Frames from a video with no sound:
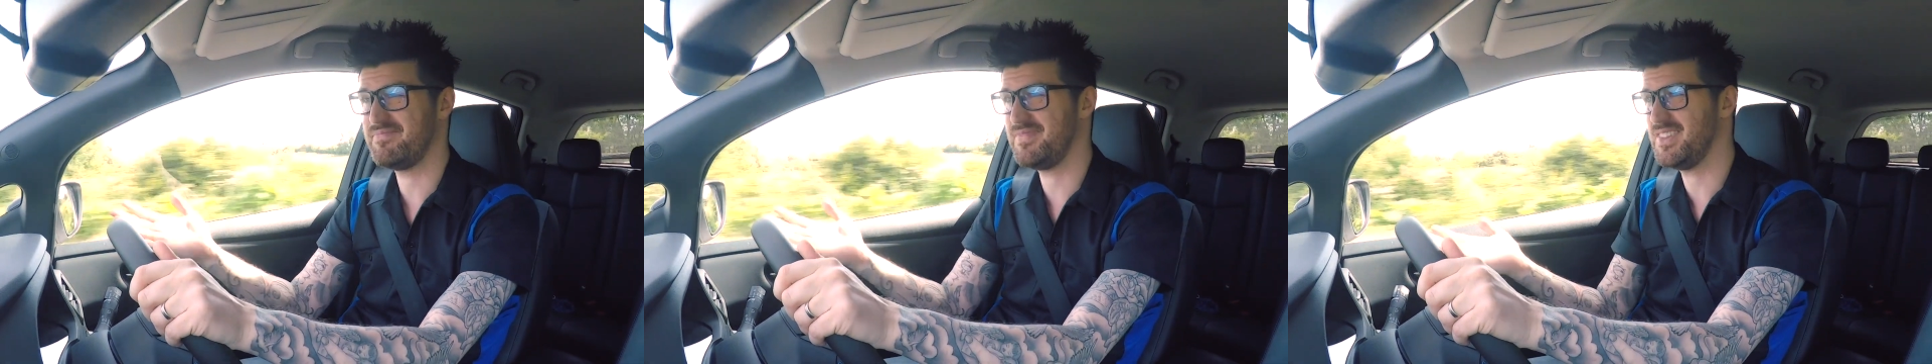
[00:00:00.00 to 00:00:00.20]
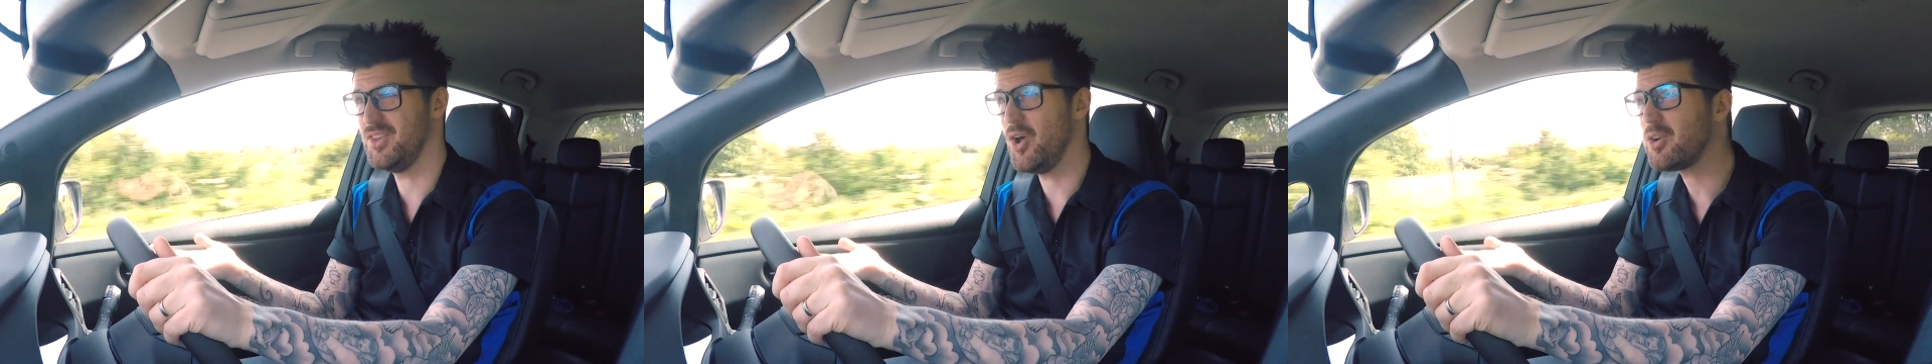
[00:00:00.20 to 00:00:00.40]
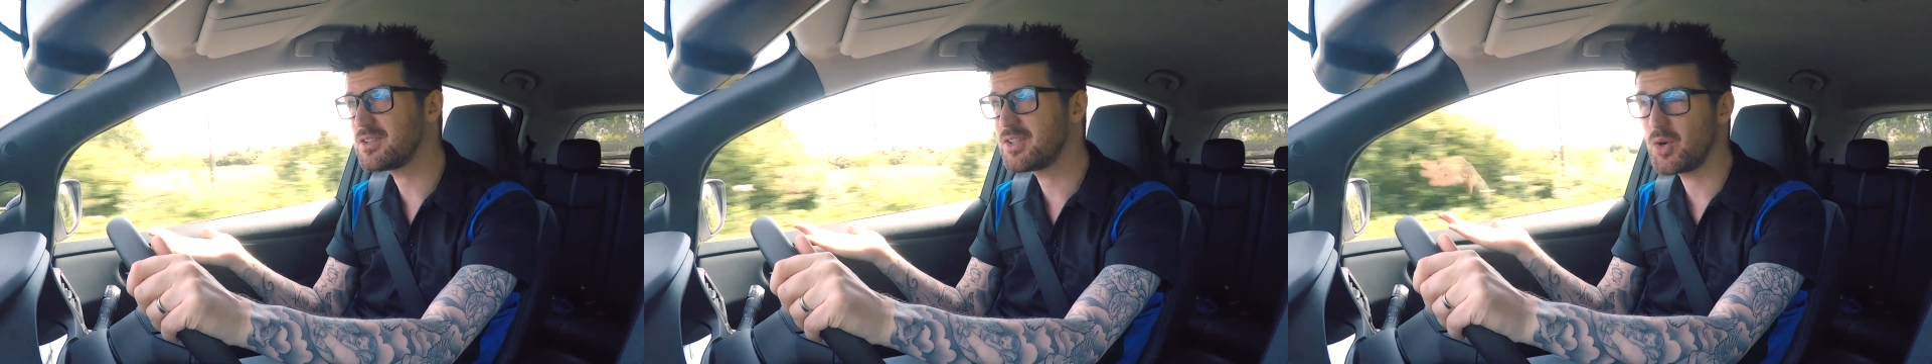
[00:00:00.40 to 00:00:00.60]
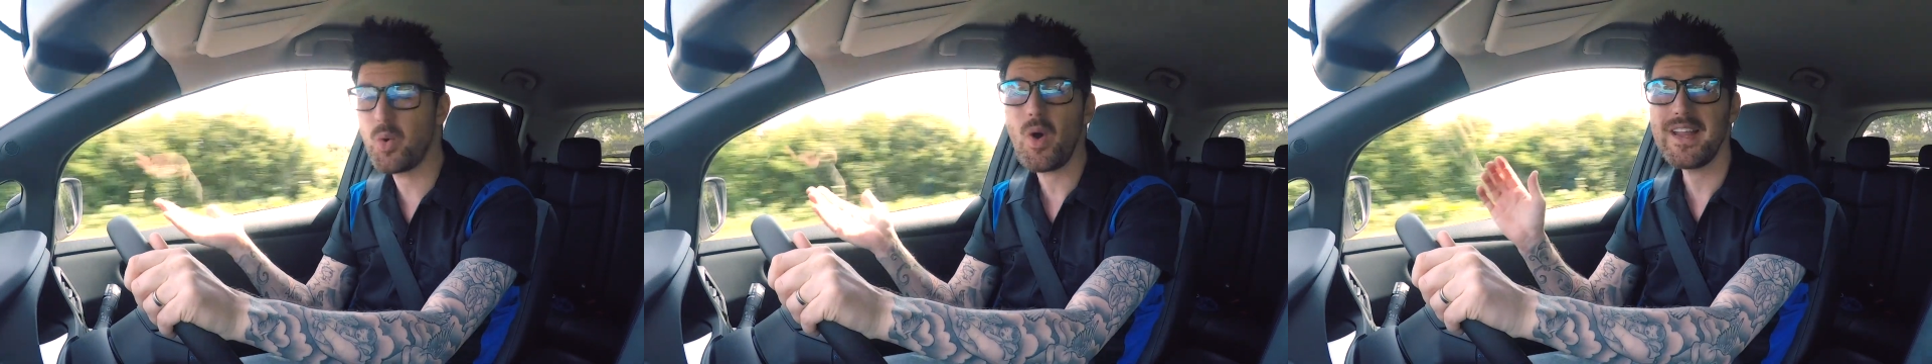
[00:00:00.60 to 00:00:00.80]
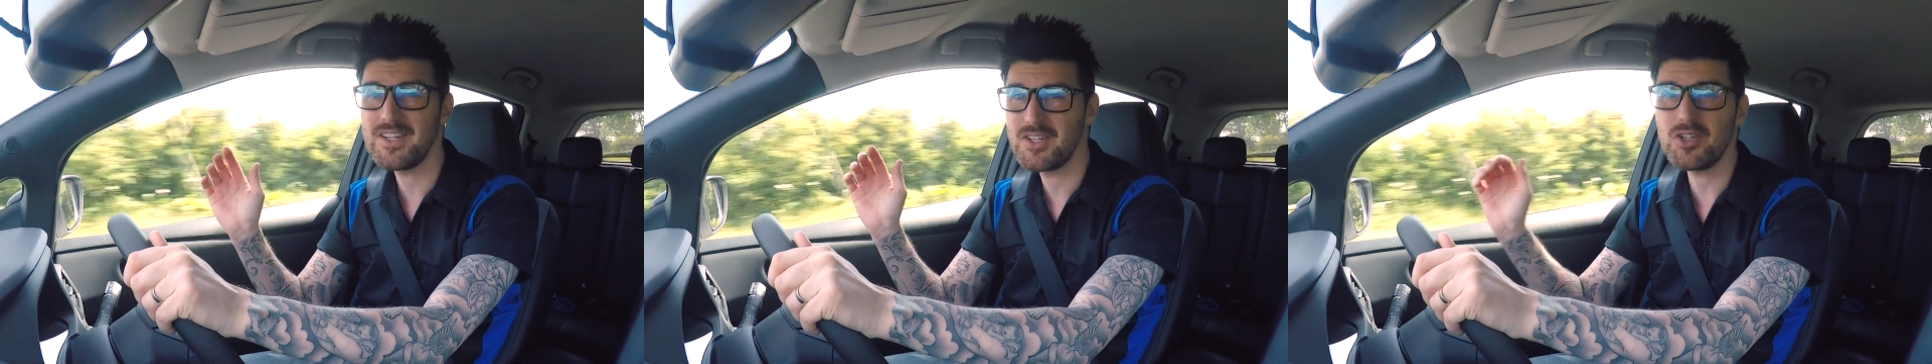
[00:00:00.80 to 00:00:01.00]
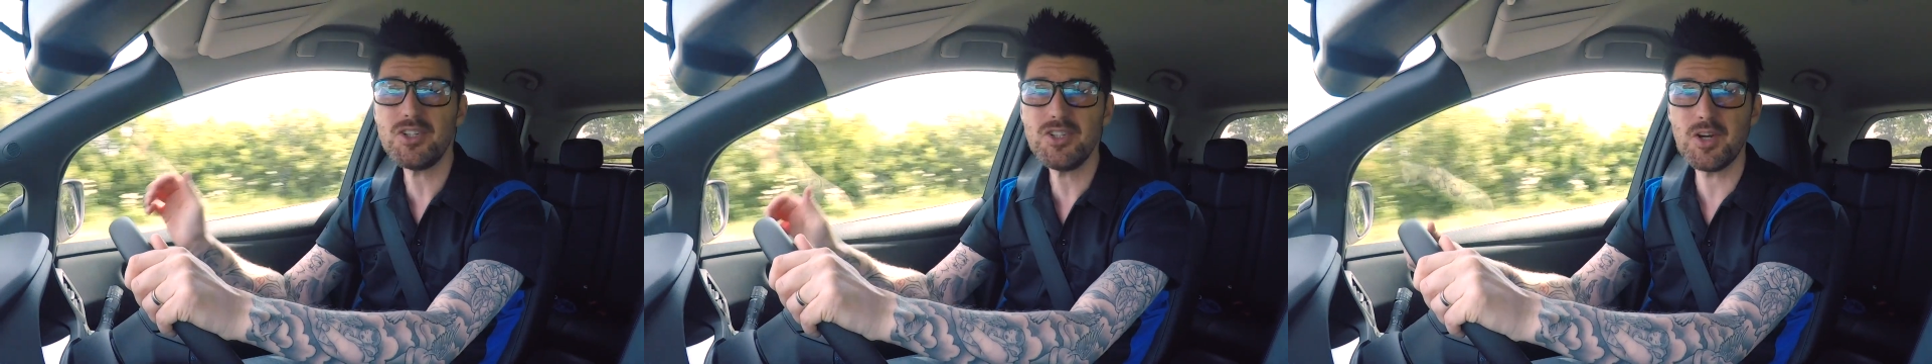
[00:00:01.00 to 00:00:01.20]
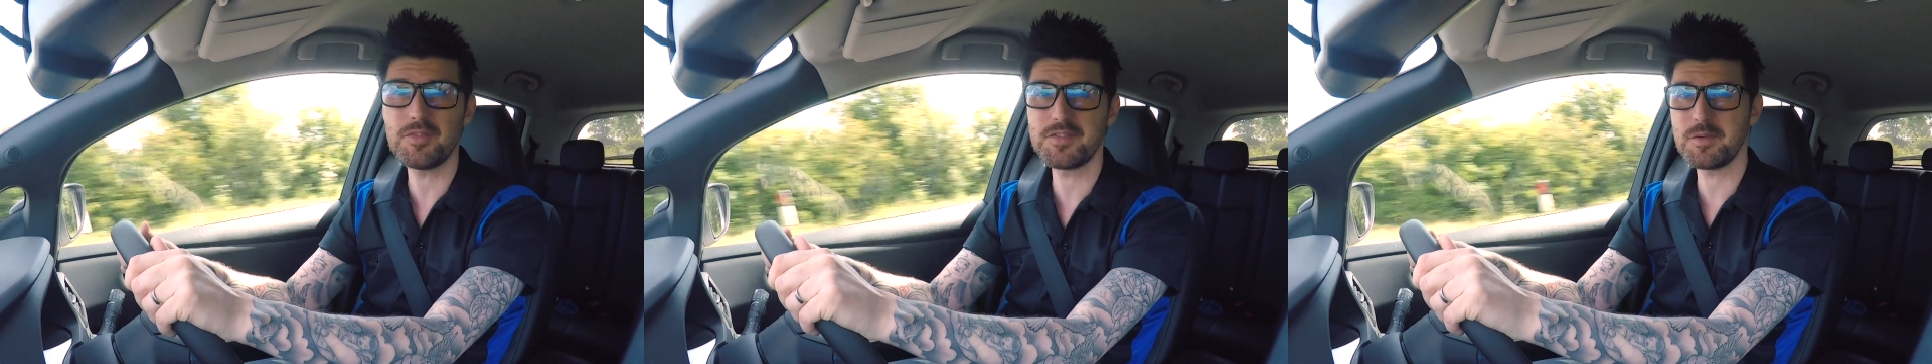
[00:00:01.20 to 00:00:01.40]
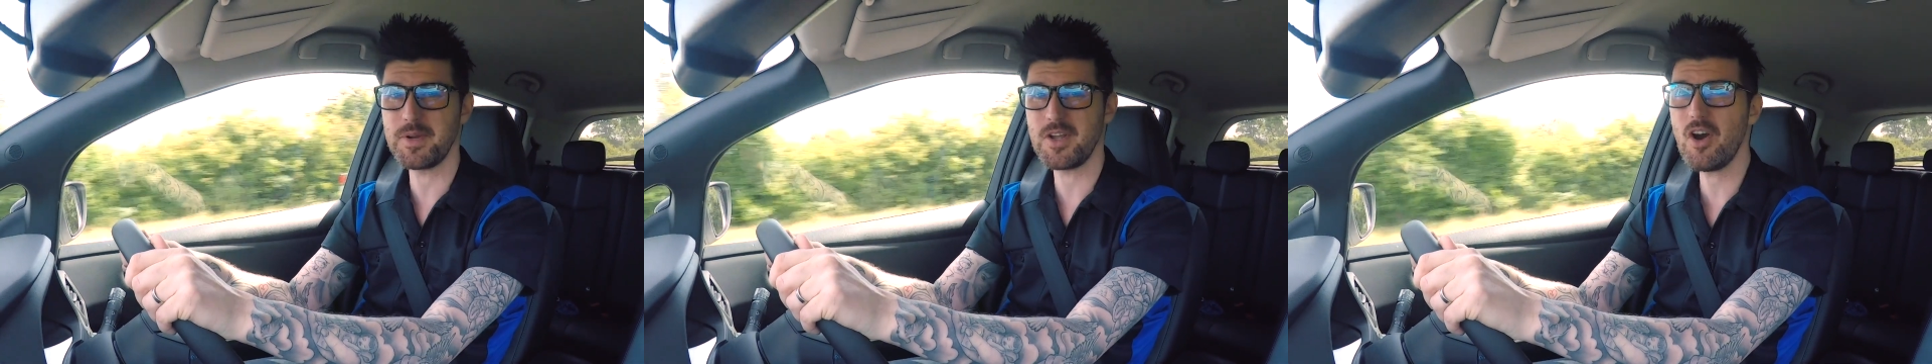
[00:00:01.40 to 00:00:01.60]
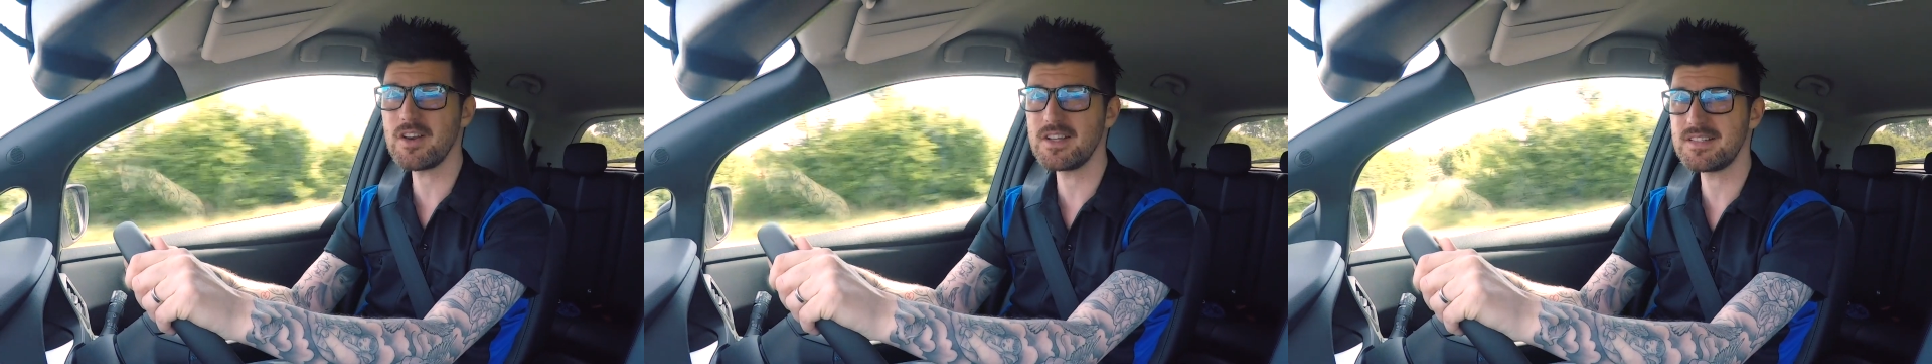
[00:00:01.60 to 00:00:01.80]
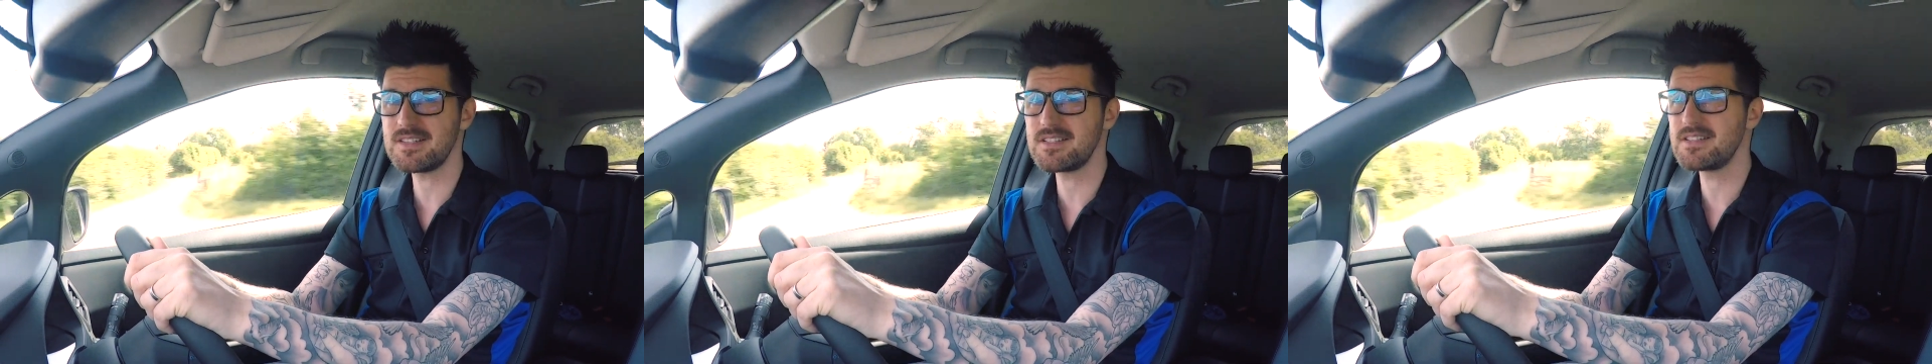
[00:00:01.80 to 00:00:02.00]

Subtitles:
not quite good enough, to be honest.